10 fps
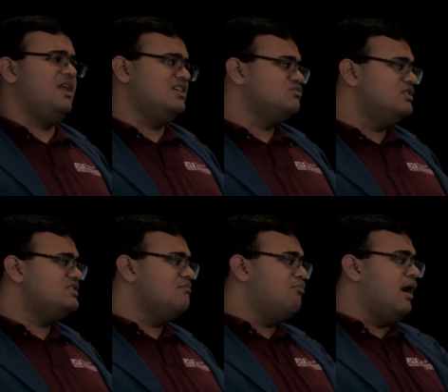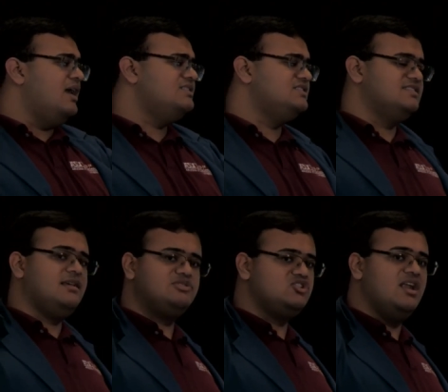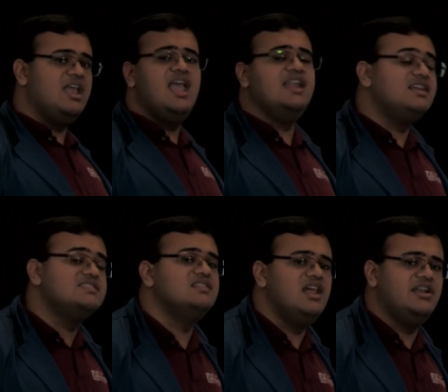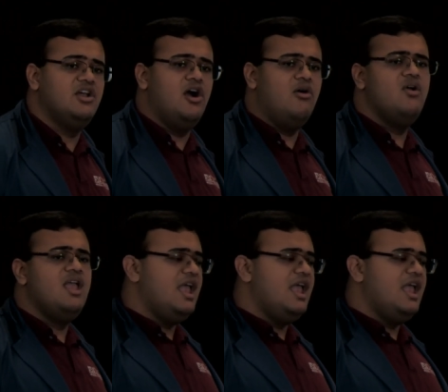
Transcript: Because once it binds the substrate, it doesn't let go.